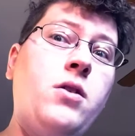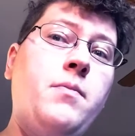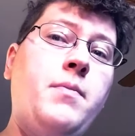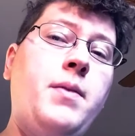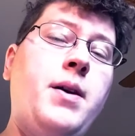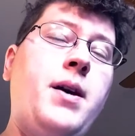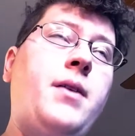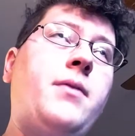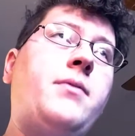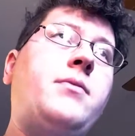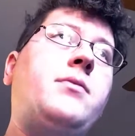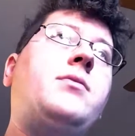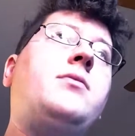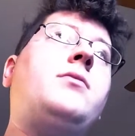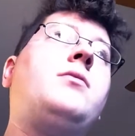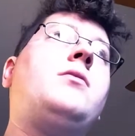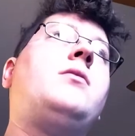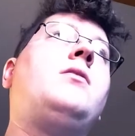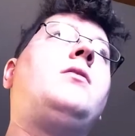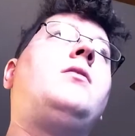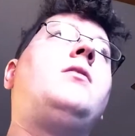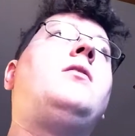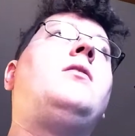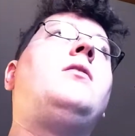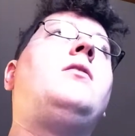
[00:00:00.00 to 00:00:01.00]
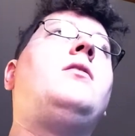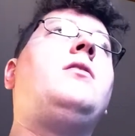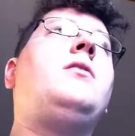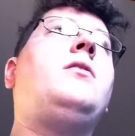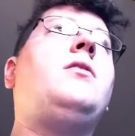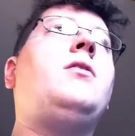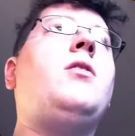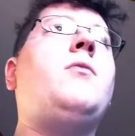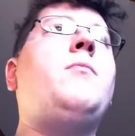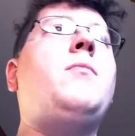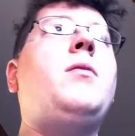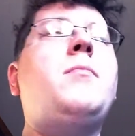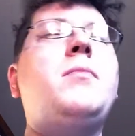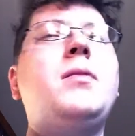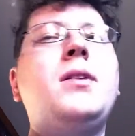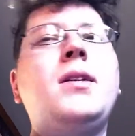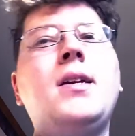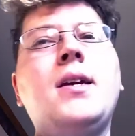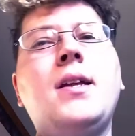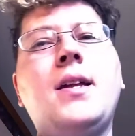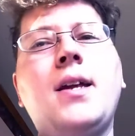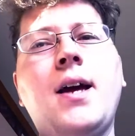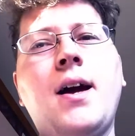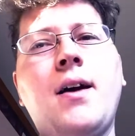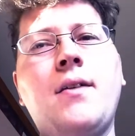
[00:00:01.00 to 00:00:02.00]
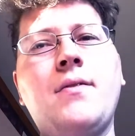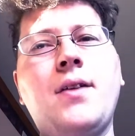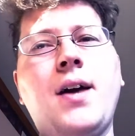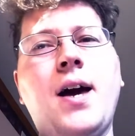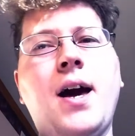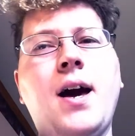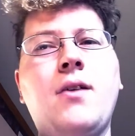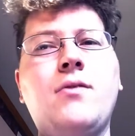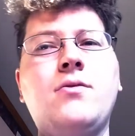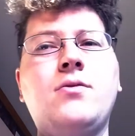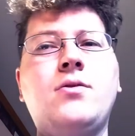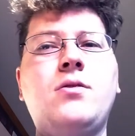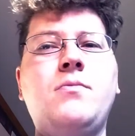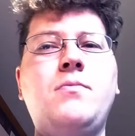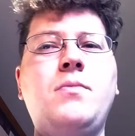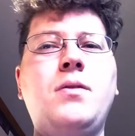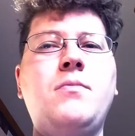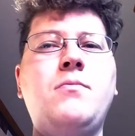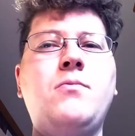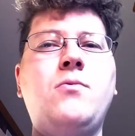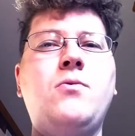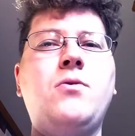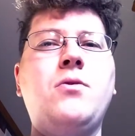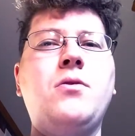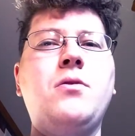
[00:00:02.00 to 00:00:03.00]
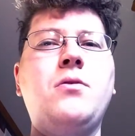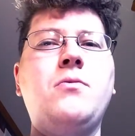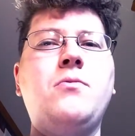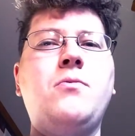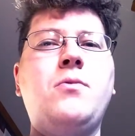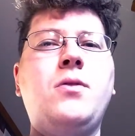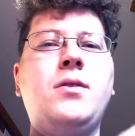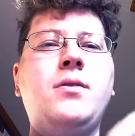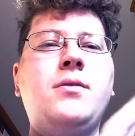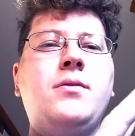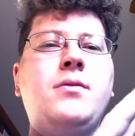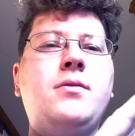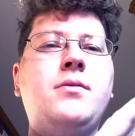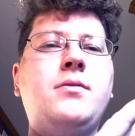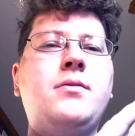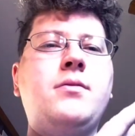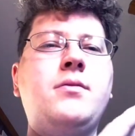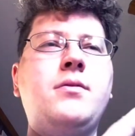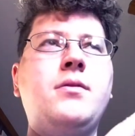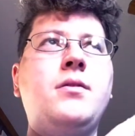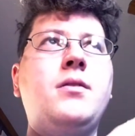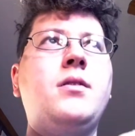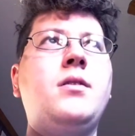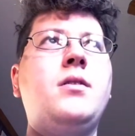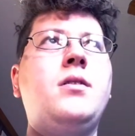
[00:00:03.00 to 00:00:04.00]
about. You know, maybe getting out of the house a bit more once